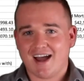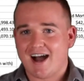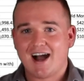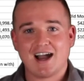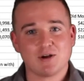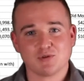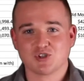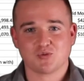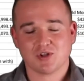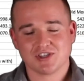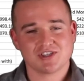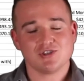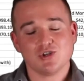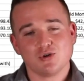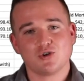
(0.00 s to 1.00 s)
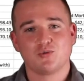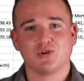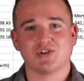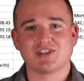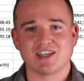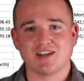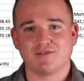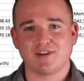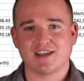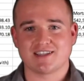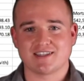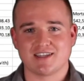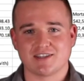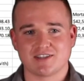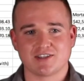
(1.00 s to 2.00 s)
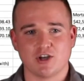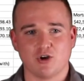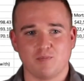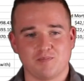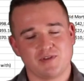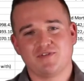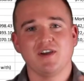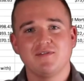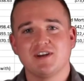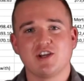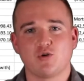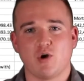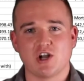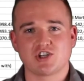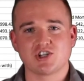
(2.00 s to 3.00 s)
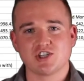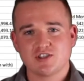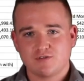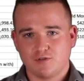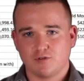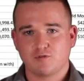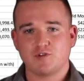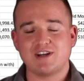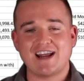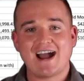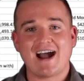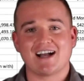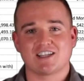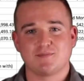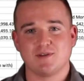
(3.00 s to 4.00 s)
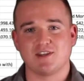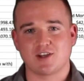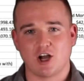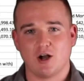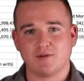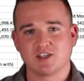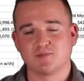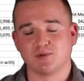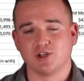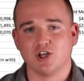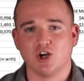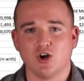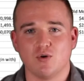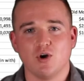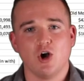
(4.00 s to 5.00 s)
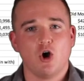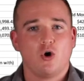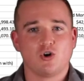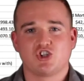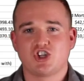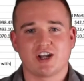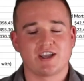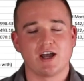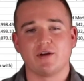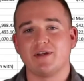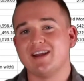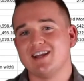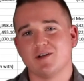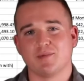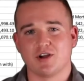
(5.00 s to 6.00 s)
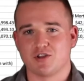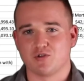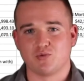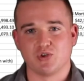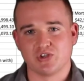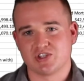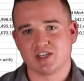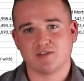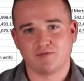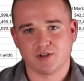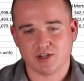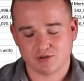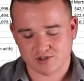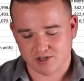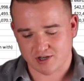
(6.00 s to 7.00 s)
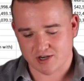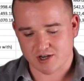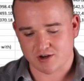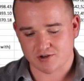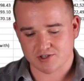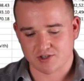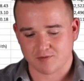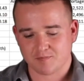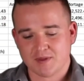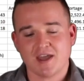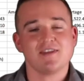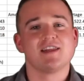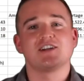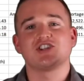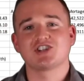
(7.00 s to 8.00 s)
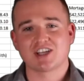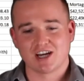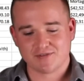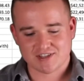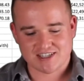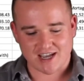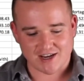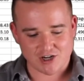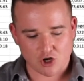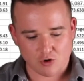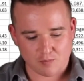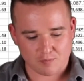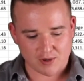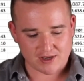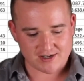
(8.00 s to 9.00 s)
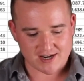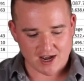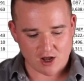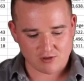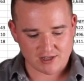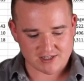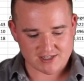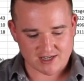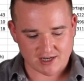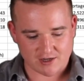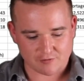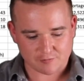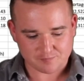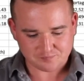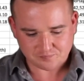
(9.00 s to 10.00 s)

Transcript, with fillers: I was once new to real estate investing, so if you have any questions, feel free to ask me in the comments below or check out any of my other real estate videos on here. So that's just kind of a side note, but now let's kind of